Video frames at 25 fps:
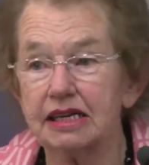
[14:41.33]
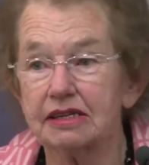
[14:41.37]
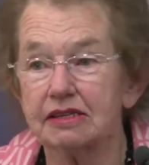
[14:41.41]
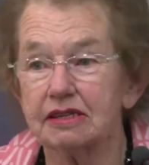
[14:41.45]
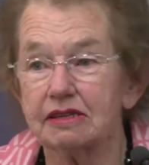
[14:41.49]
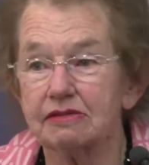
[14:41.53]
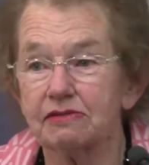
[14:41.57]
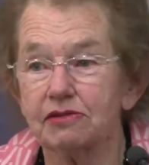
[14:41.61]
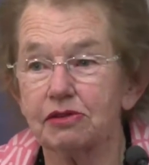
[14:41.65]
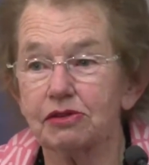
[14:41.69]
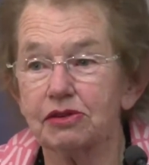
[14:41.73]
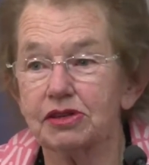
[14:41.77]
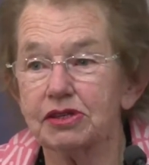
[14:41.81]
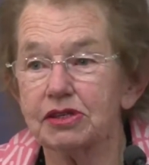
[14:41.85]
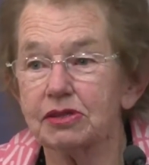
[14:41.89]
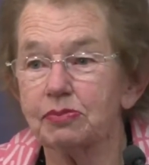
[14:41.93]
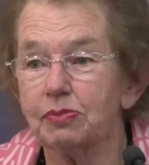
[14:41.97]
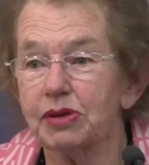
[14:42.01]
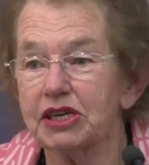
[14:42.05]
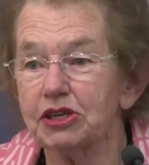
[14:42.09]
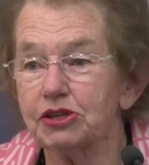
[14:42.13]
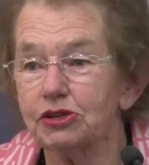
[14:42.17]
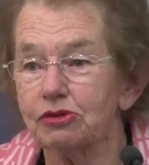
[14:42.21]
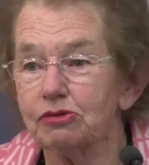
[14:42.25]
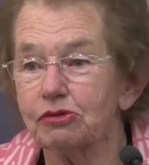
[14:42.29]
It's a very
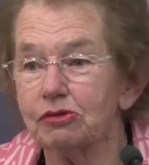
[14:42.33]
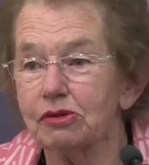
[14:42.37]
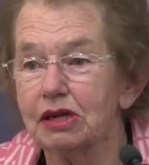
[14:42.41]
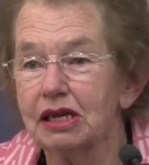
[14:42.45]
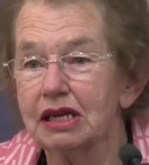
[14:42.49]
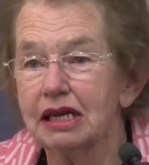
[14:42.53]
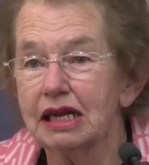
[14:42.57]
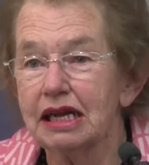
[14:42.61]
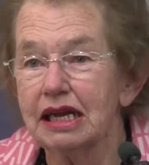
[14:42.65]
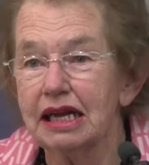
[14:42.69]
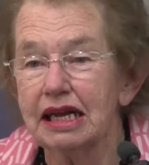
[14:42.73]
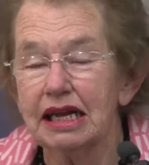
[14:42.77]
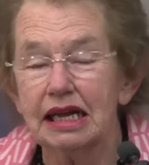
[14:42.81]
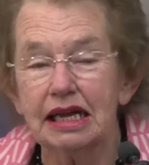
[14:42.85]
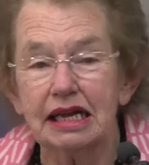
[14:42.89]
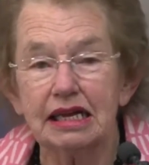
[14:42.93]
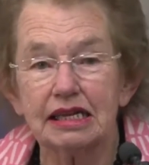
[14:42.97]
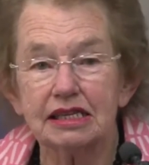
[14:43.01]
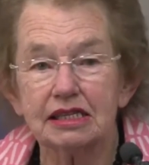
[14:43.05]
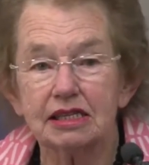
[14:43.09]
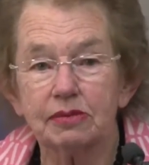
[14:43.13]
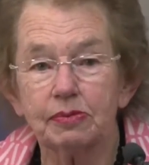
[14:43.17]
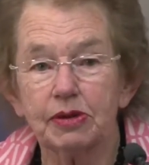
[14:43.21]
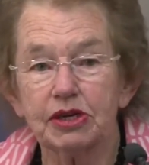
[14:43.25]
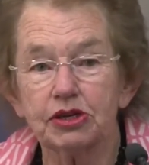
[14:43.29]
special
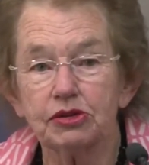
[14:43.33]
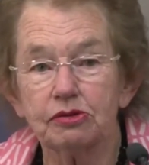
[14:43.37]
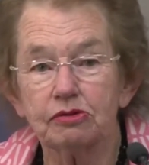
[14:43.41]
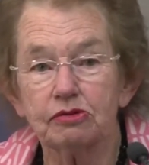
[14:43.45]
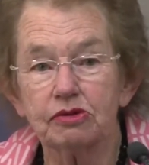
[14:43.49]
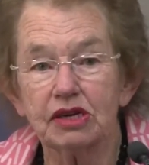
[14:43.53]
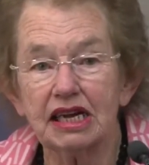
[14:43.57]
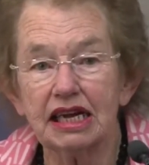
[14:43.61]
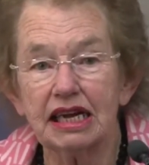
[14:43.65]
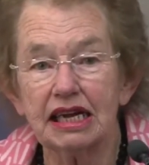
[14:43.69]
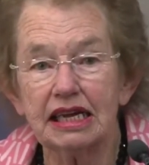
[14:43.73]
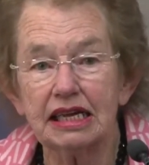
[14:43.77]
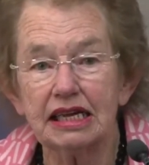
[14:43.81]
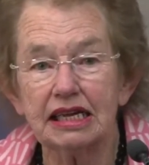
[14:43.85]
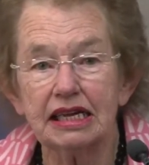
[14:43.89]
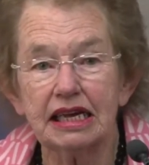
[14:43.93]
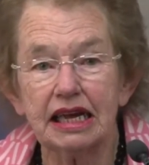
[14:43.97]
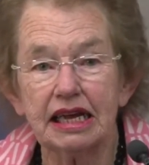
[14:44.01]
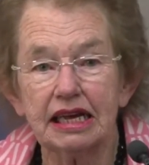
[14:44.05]
special day,